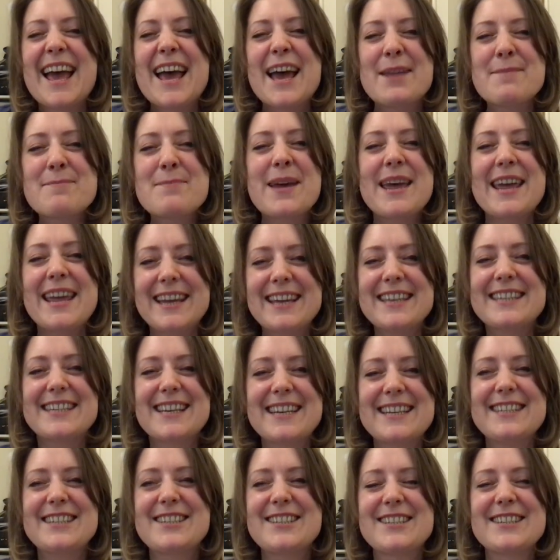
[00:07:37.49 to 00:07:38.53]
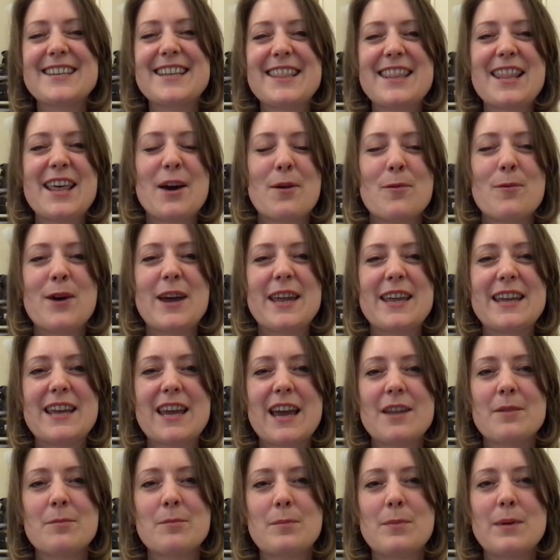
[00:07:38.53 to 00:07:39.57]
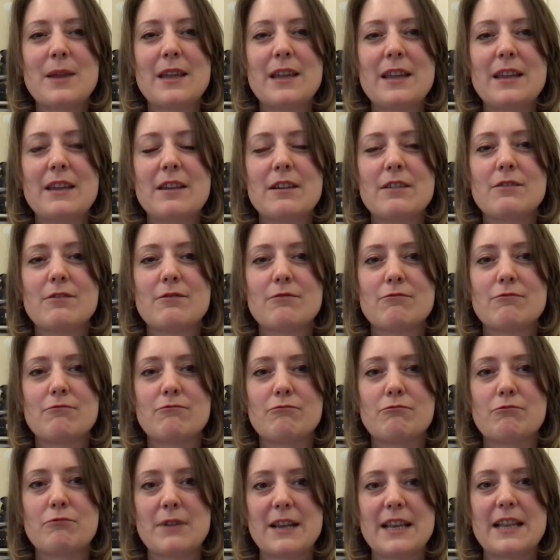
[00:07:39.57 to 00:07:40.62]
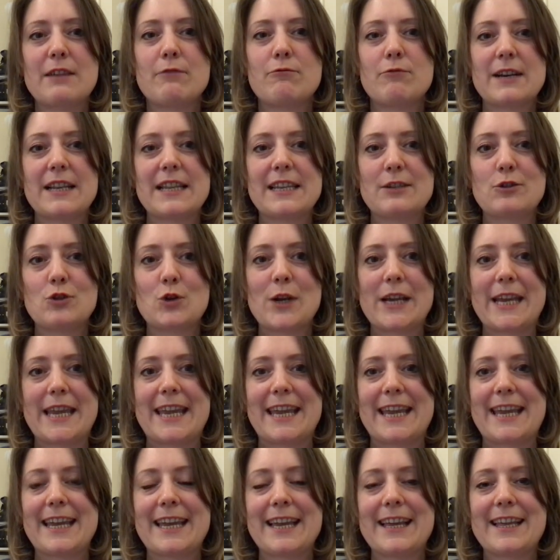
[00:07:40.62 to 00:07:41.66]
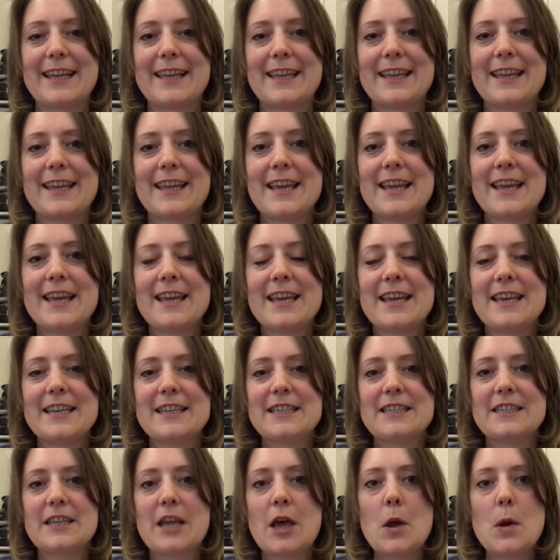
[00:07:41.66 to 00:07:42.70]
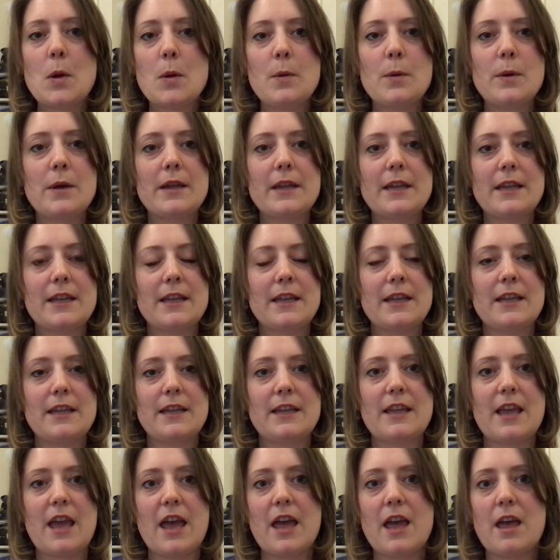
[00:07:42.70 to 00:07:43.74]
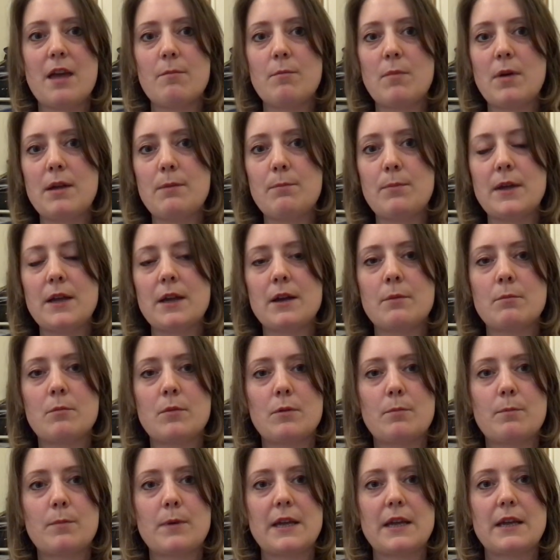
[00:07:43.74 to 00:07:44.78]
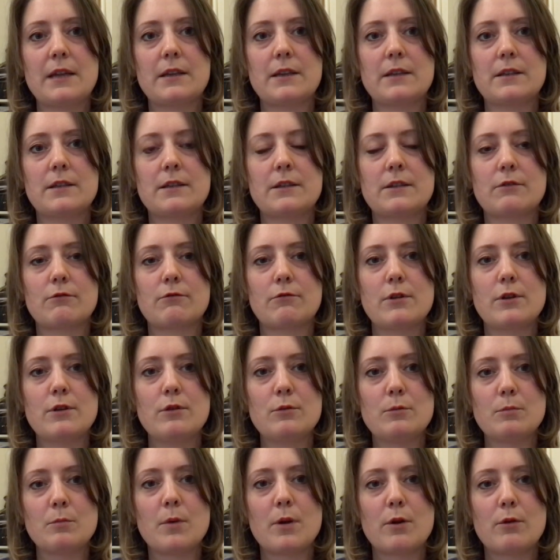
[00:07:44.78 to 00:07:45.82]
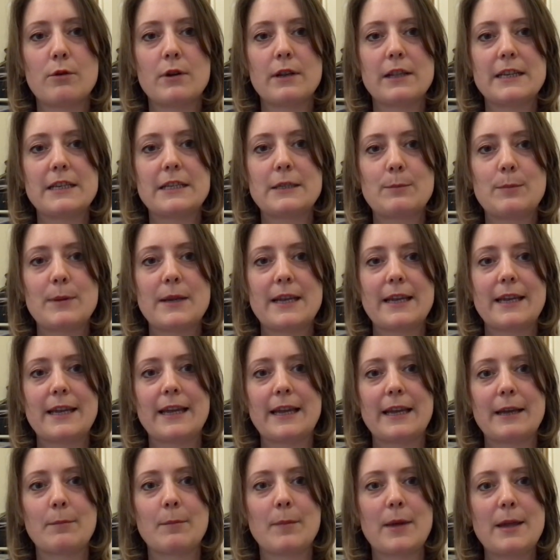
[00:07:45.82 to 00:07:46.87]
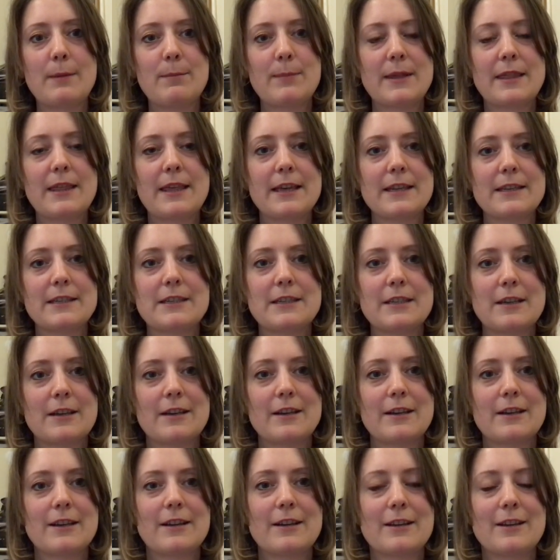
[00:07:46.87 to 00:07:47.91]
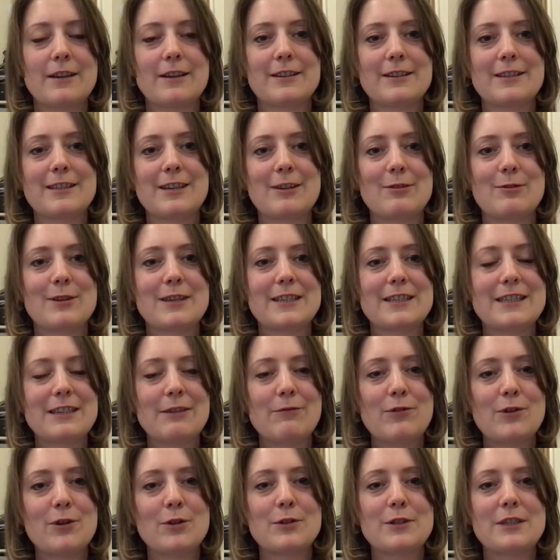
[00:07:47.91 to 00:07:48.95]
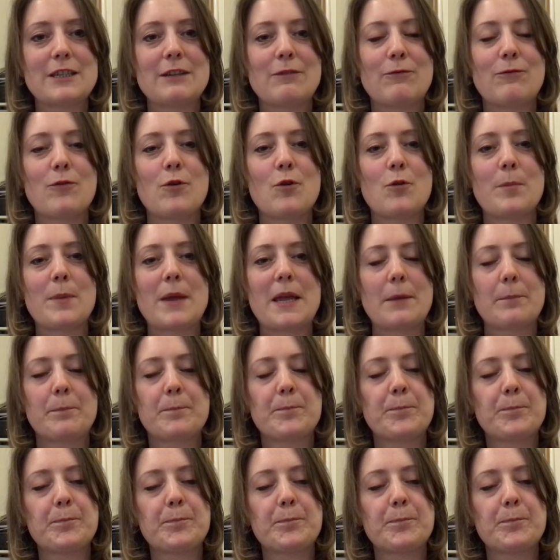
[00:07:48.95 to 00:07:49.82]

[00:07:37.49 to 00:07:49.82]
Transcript: And paying attention in that way can be really, really tricky. So, yeah, maybe I'm a bit screwed, morally speaking. Maybe that's a serious difficulty for me.